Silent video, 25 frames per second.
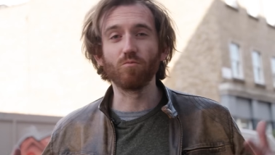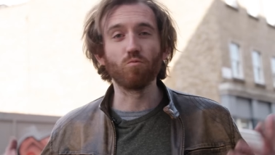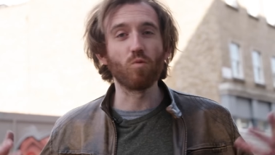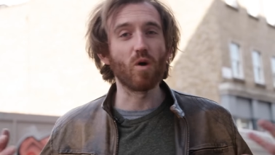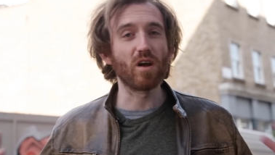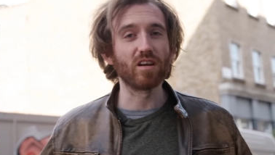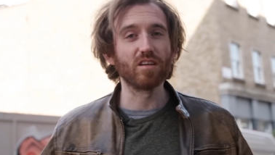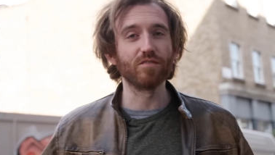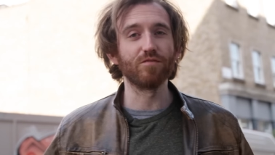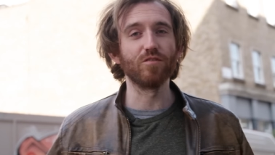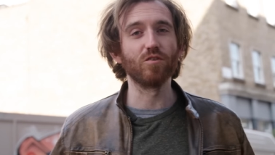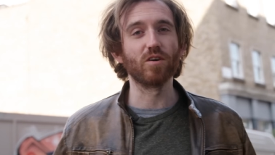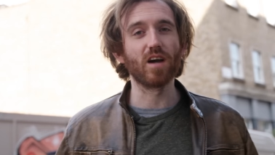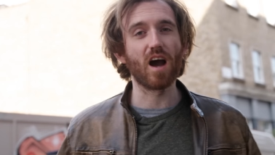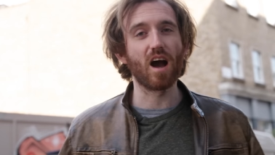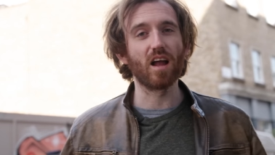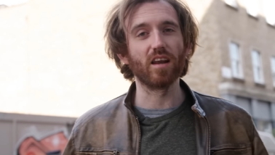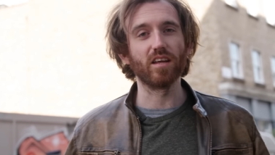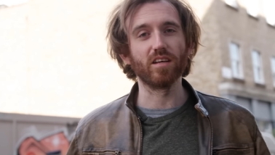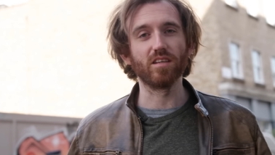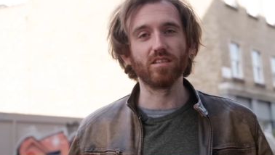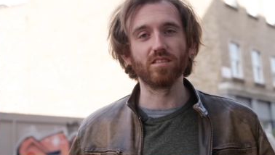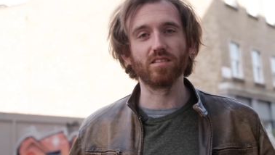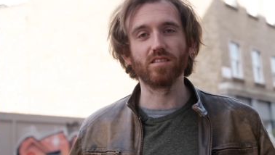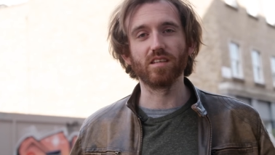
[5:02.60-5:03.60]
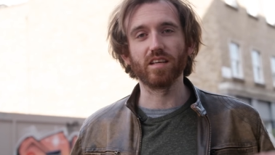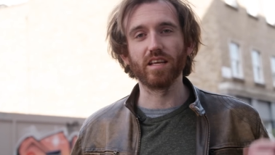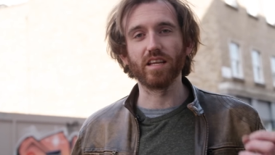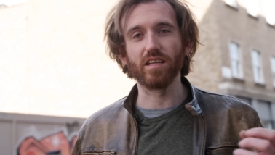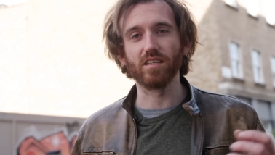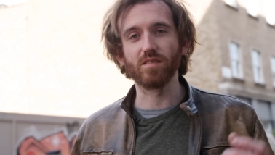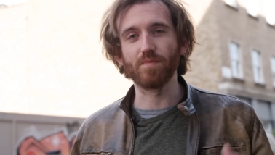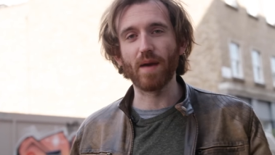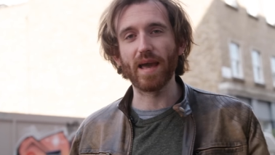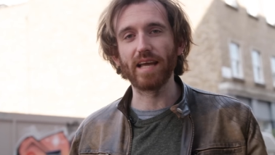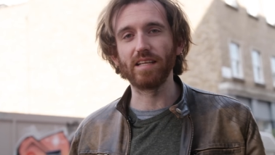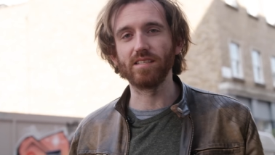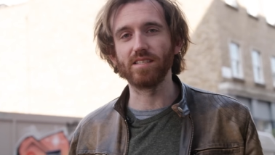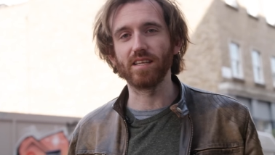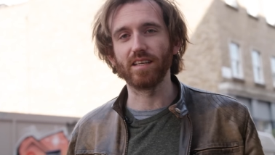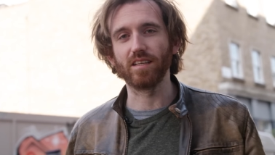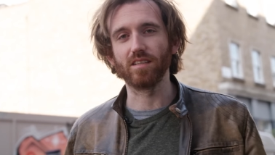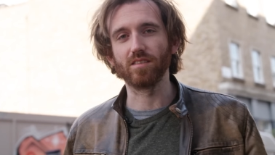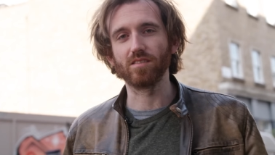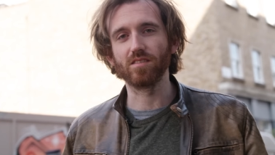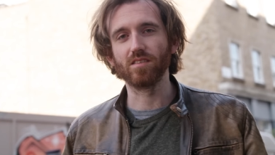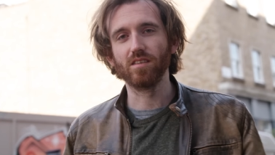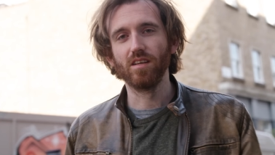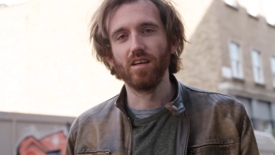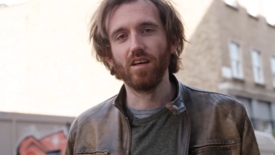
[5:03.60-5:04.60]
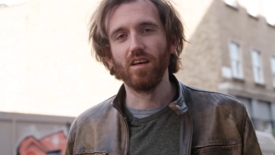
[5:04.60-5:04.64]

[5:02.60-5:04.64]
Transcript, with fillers: of wonderful colours in his paintings.